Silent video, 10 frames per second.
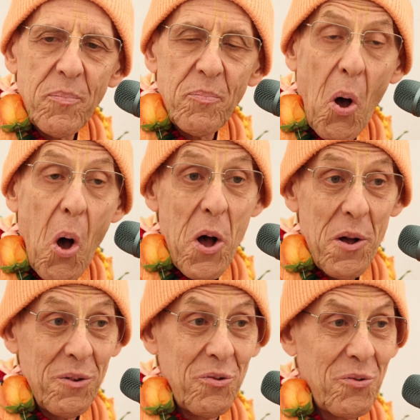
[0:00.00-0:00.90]

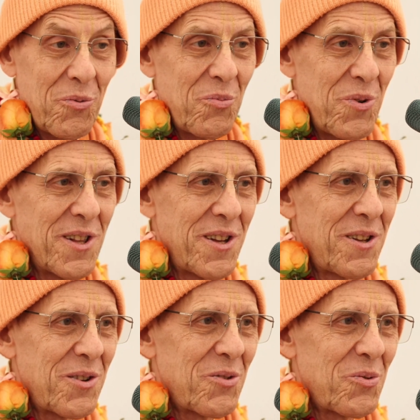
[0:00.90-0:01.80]
paws,
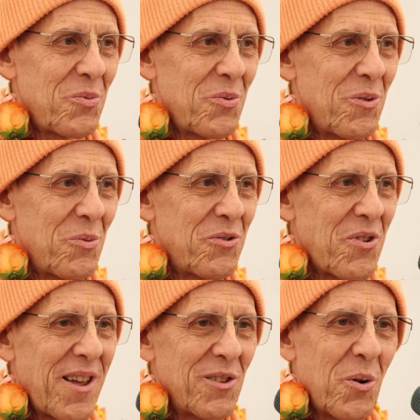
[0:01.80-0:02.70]
really, we
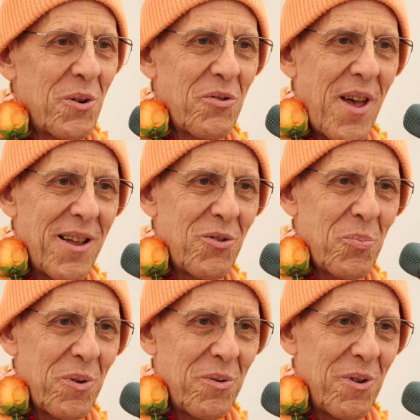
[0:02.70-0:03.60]
say lotus hands,
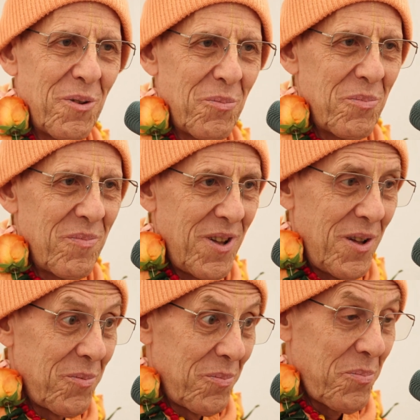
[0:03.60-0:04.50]
but
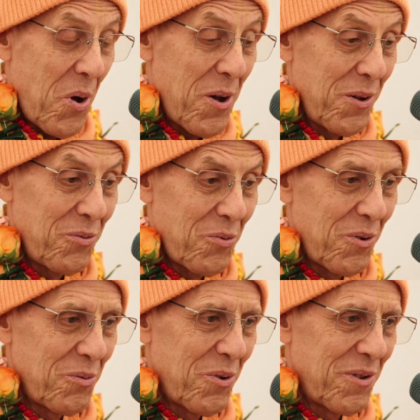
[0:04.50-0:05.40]
paws
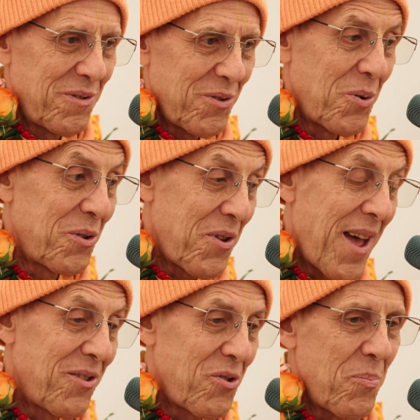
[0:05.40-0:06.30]
or lotus
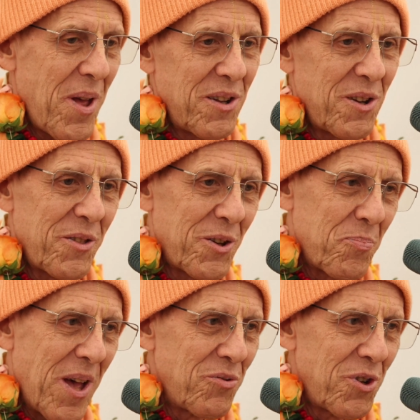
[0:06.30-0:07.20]
hands, depending on the
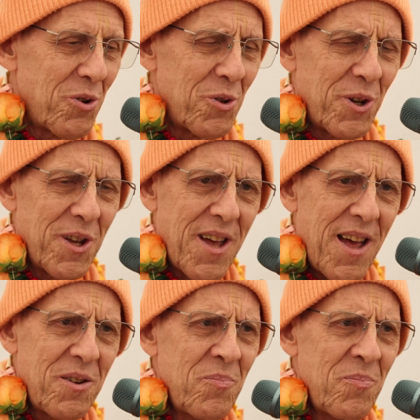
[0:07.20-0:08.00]
painting you're looking at,